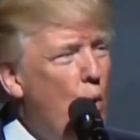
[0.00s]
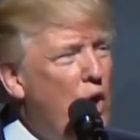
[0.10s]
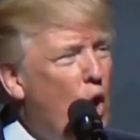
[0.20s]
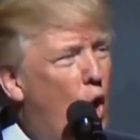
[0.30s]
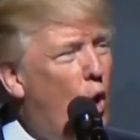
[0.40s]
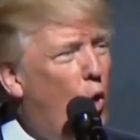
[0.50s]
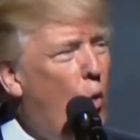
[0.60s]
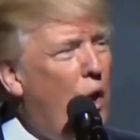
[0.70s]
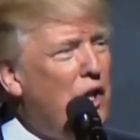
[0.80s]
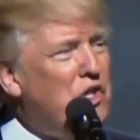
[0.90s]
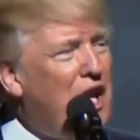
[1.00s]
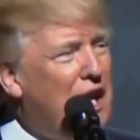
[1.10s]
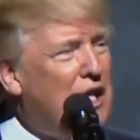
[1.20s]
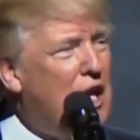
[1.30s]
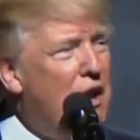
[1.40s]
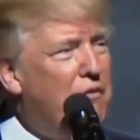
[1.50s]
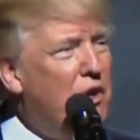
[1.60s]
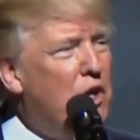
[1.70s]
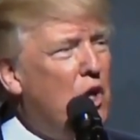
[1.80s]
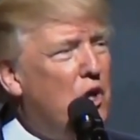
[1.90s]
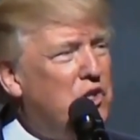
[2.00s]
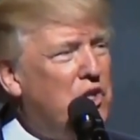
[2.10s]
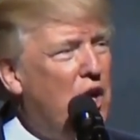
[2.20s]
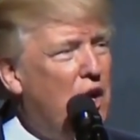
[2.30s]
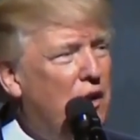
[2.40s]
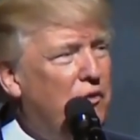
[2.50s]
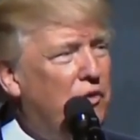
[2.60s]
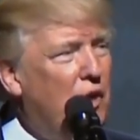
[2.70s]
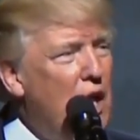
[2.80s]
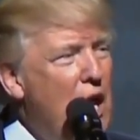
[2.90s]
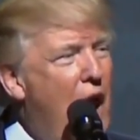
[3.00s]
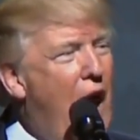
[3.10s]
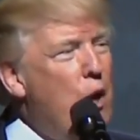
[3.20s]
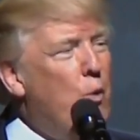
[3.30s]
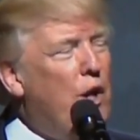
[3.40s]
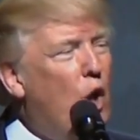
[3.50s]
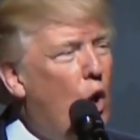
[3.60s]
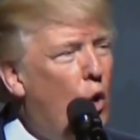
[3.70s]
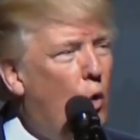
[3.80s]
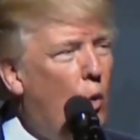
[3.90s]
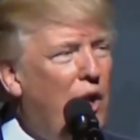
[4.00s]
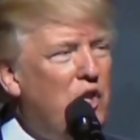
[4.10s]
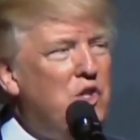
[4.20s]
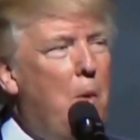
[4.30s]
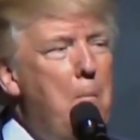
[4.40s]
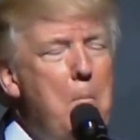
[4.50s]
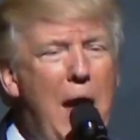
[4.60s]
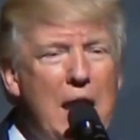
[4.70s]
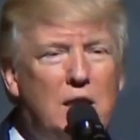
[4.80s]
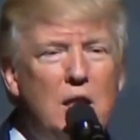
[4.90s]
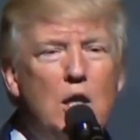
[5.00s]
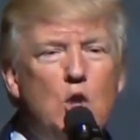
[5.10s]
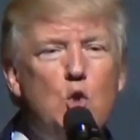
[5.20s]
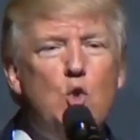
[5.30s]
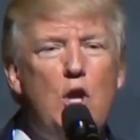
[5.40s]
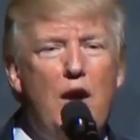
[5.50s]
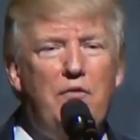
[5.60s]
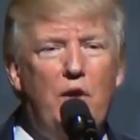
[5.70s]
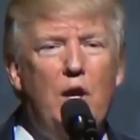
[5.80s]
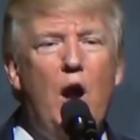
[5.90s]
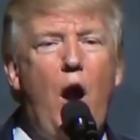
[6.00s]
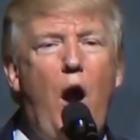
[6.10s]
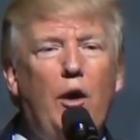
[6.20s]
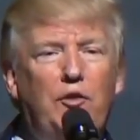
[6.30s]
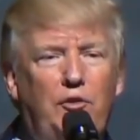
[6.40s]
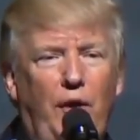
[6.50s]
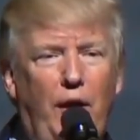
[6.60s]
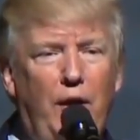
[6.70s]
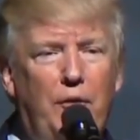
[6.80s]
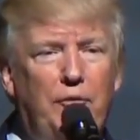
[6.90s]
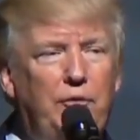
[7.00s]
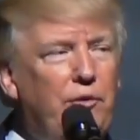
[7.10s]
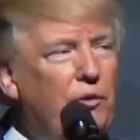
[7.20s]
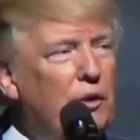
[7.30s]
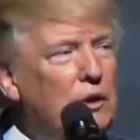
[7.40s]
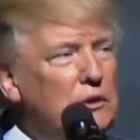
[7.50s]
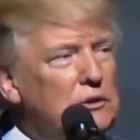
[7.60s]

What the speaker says: We always had governed ourselves, and we always meant to govern ourselves.